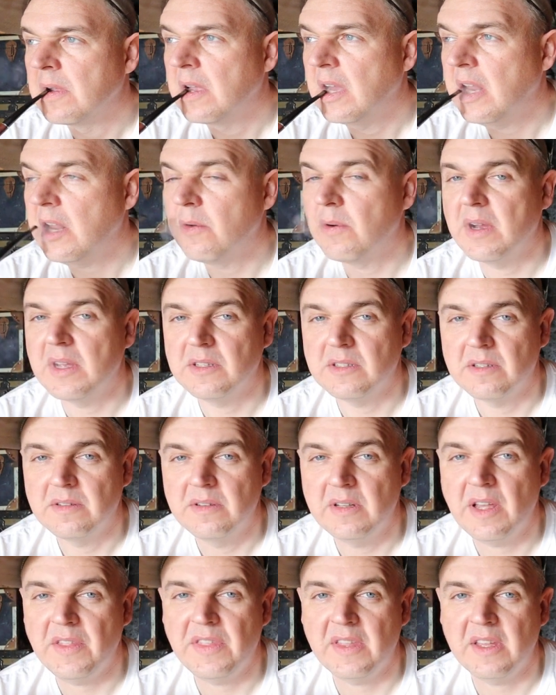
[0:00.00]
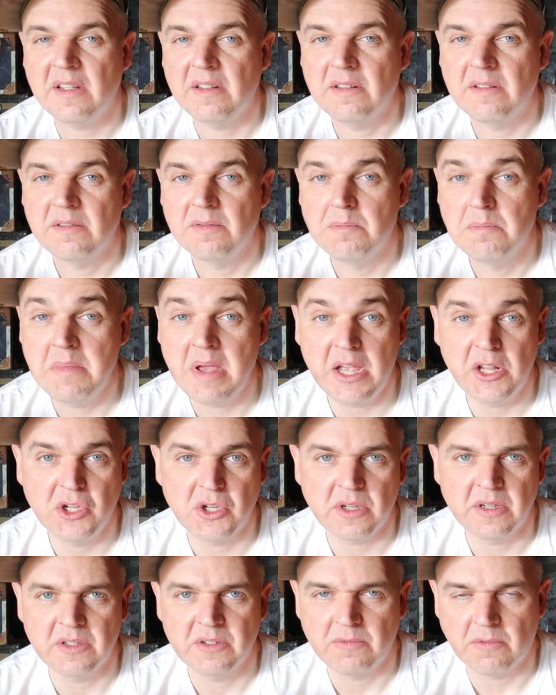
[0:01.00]
Anyways, nothing
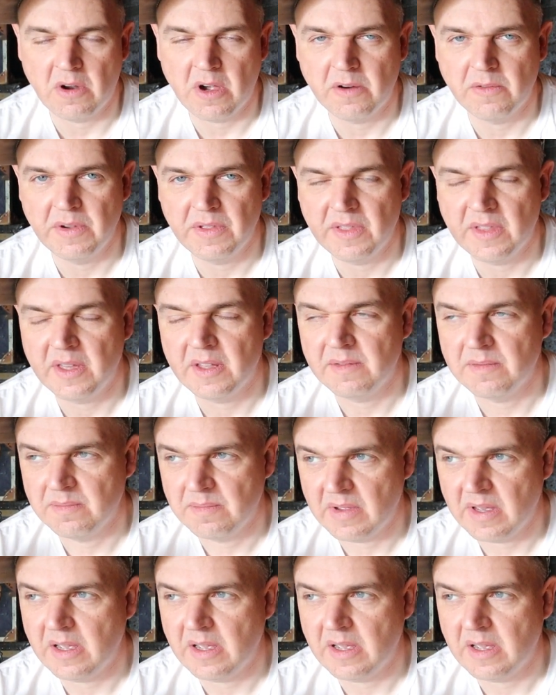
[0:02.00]
major is wrong with it.